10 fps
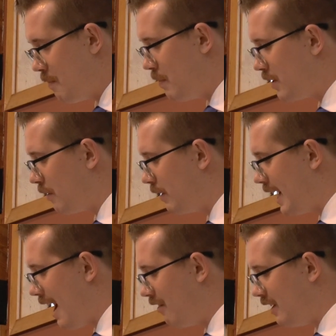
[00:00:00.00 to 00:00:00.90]
But the
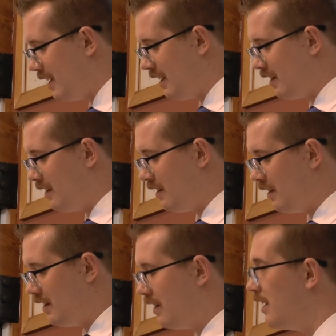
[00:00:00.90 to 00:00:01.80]
reality
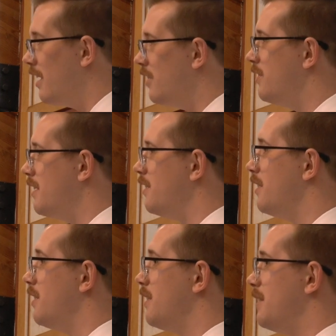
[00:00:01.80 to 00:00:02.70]
is that
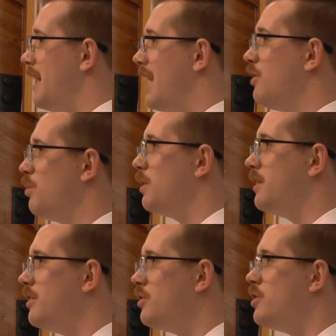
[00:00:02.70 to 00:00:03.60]
that's what
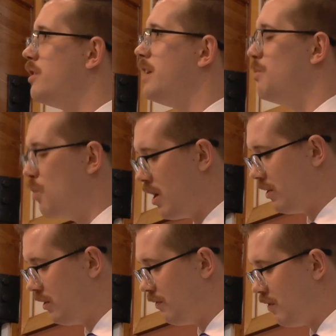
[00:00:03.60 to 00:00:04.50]
this journey
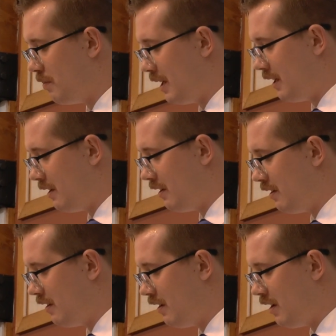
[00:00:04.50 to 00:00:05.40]
was for me.
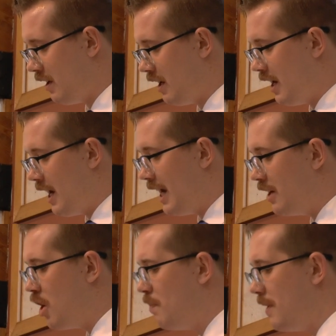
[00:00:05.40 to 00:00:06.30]

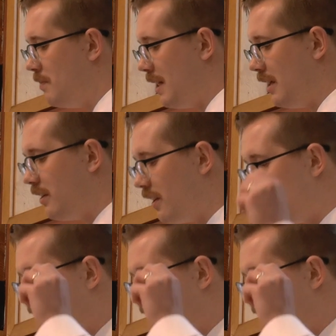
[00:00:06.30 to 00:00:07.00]
It opened me to the